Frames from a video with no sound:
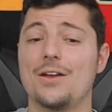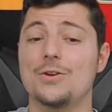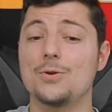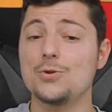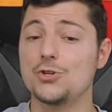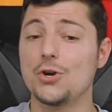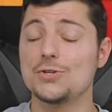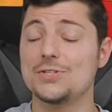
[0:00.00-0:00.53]

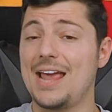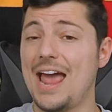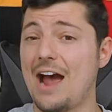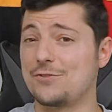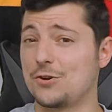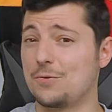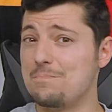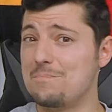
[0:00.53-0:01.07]
New Jersey,
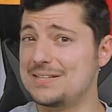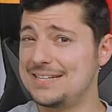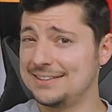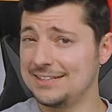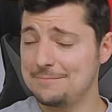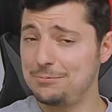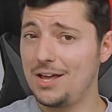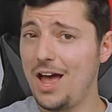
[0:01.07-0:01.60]
after
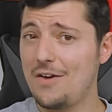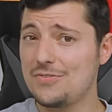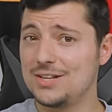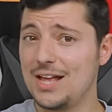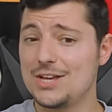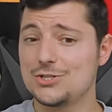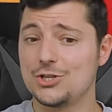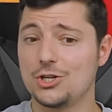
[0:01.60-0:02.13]
missing the playoffs
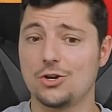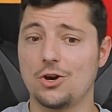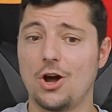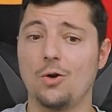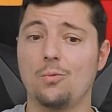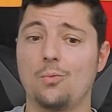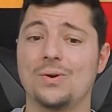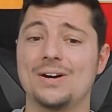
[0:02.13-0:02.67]
last year,
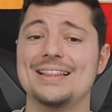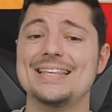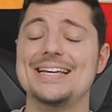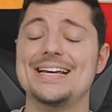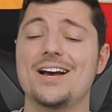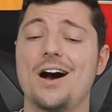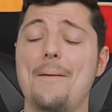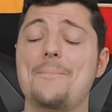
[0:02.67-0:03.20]
are one of the
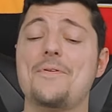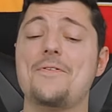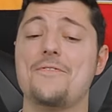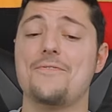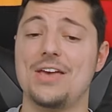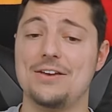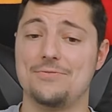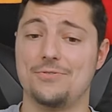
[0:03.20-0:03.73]
cup
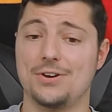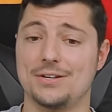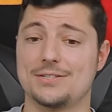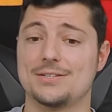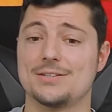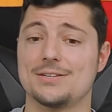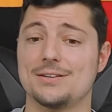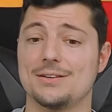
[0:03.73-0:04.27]

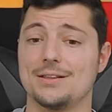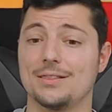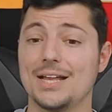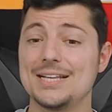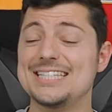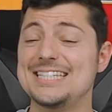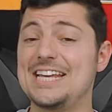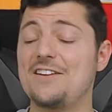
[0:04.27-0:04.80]
favorites.
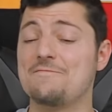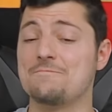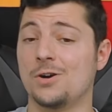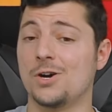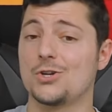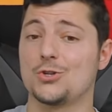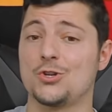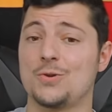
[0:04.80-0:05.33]
Let's see if
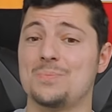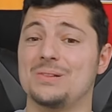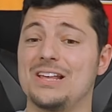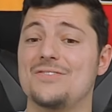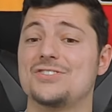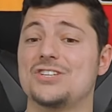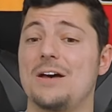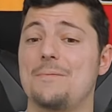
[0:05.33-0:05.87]
Markstrom
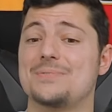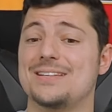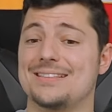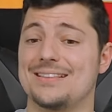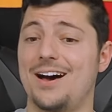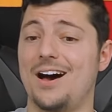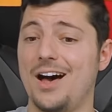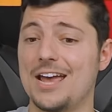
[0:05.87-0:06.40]
lives up to
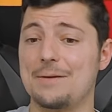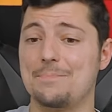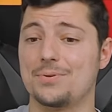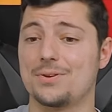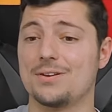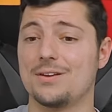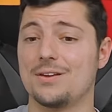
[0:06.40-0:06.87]
the hype.